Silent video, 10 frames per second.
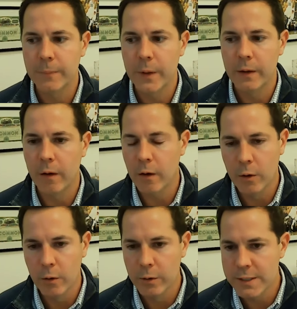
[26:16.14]
And our
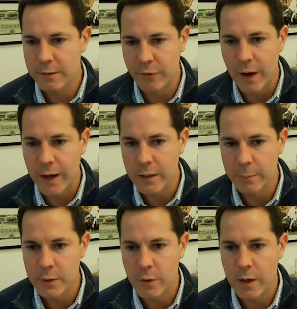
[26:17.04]
goal is to find
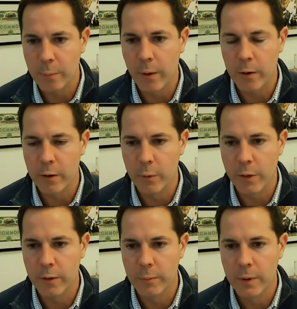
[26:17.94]
them and try to partner
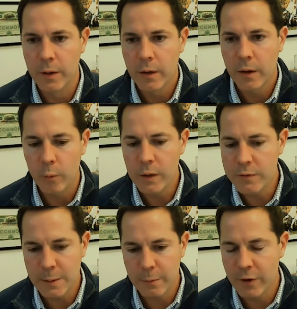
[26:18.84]
with them. We have
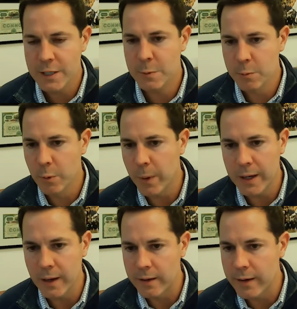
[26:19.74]
some investments we
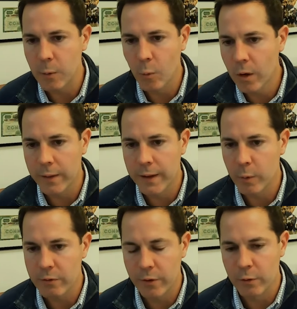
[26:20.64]
made on day one that
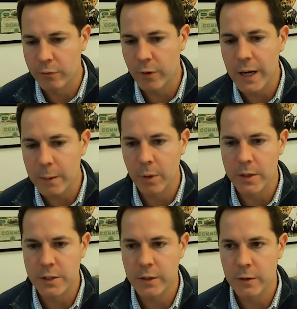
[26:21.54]
we've owned for eight
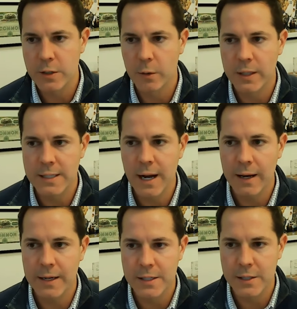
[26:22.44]
plus years, so it's not
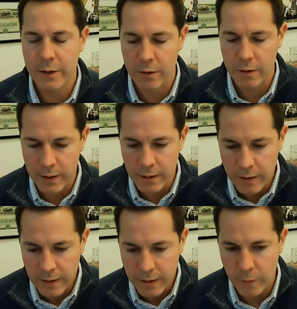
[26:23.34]
necessarily
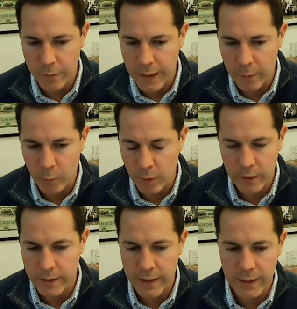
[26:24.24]
that we're
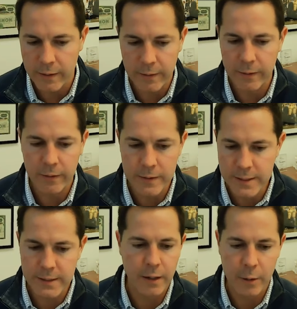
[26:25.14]
going to get in there and
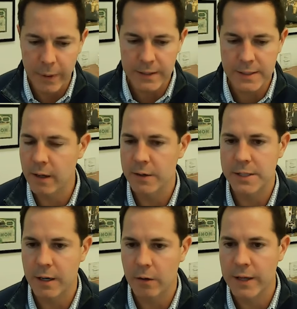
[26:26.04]
tell the bank to sell
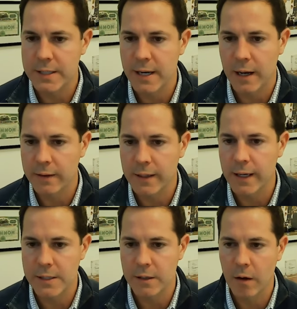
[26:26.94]
itself. That's not the
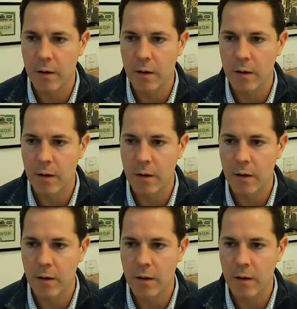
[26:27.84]
case at all.